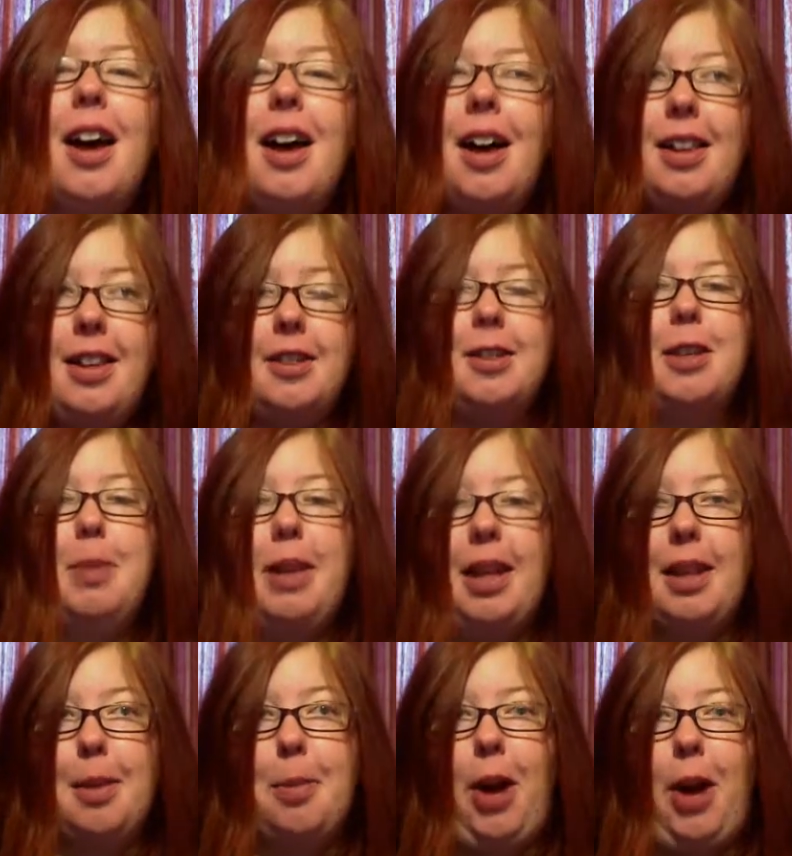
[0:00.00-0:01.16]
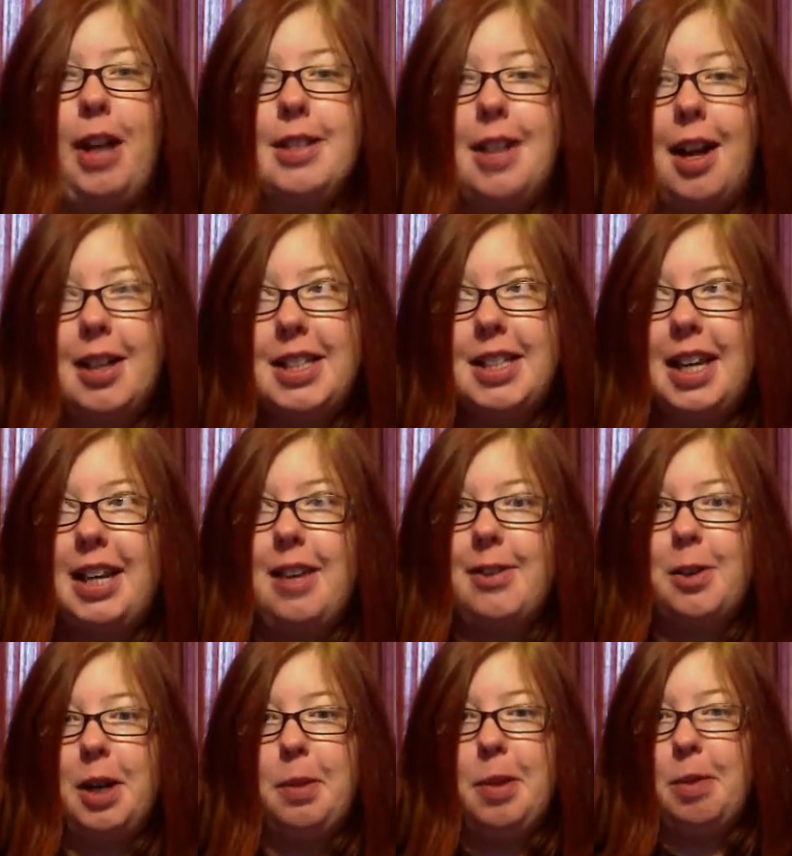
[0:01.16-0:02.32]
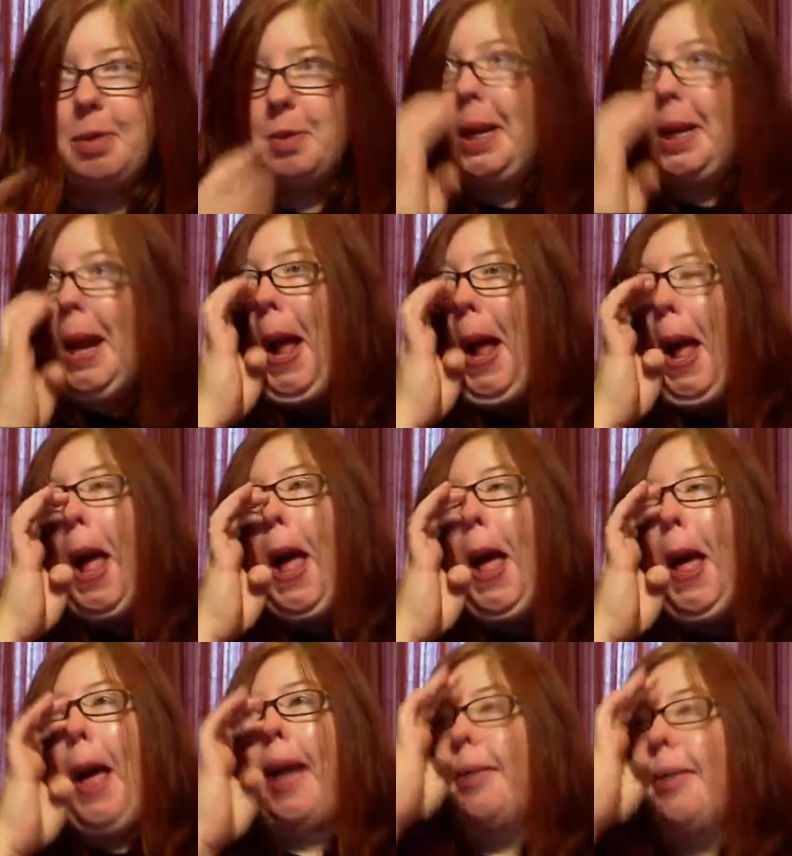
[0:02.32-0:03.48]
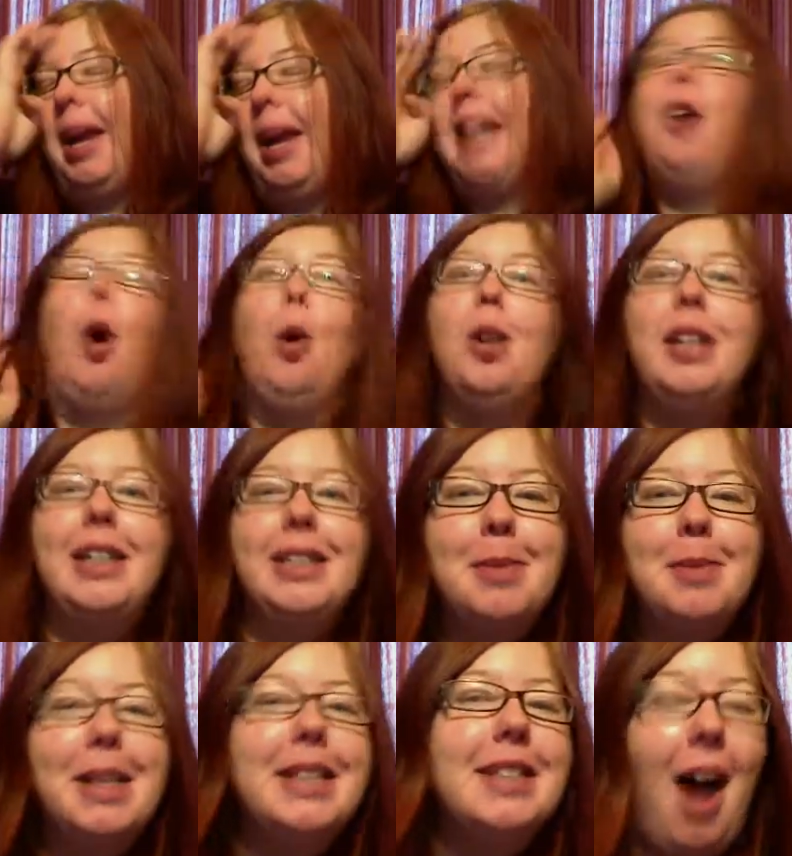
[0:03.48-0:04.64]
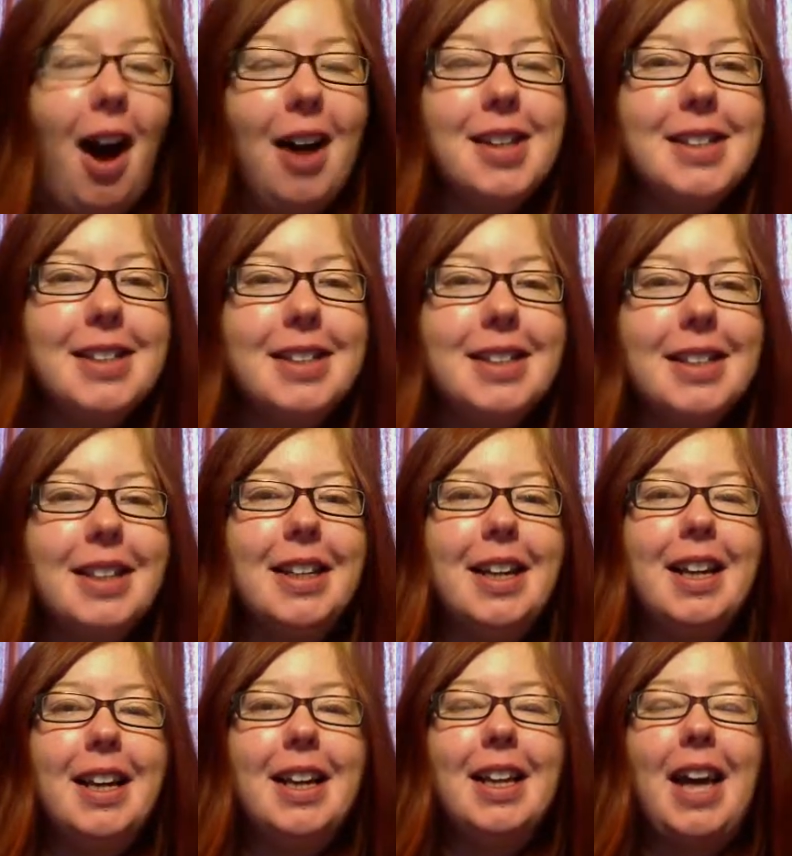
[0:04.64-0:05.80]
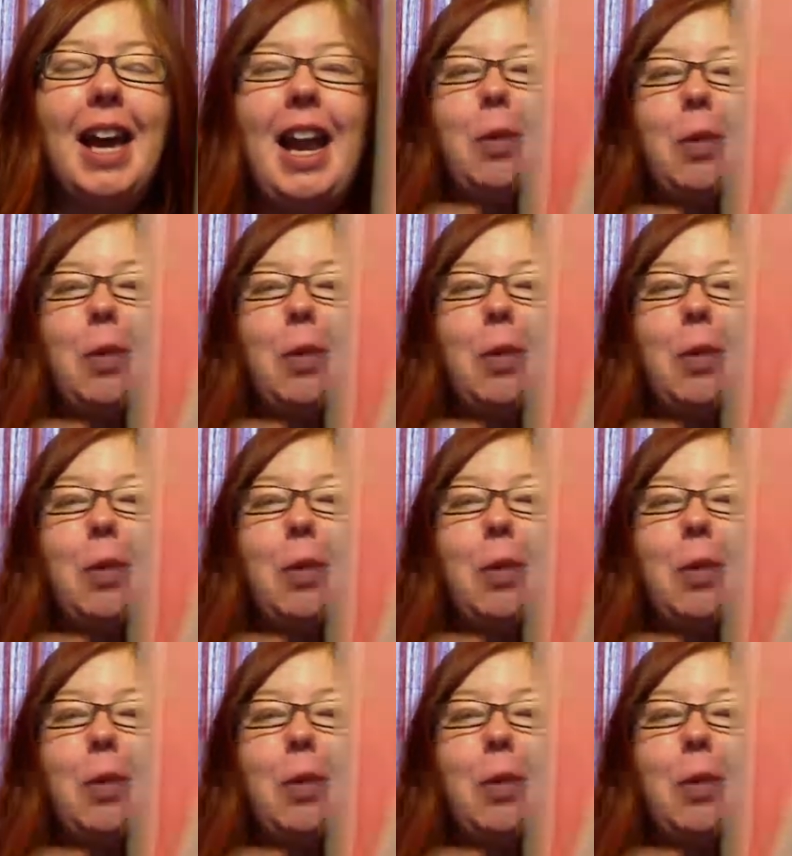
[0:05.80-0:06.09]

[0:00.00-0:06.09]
These are going to be like the prize socks that I never wear, probably. But I totally get to make socks, and I will